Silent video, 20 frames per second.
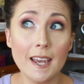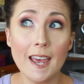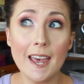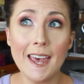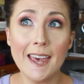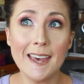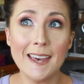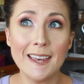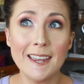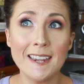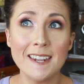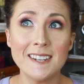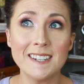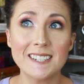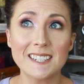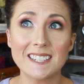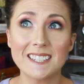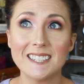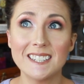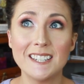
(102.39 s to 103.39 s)

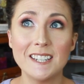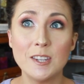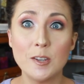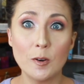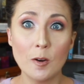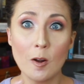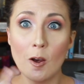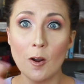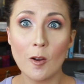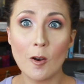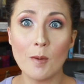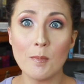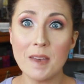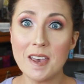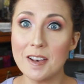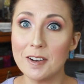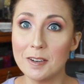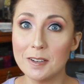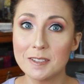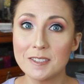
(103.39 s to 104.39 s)
and they're not all
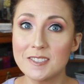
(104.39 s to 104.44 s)
male.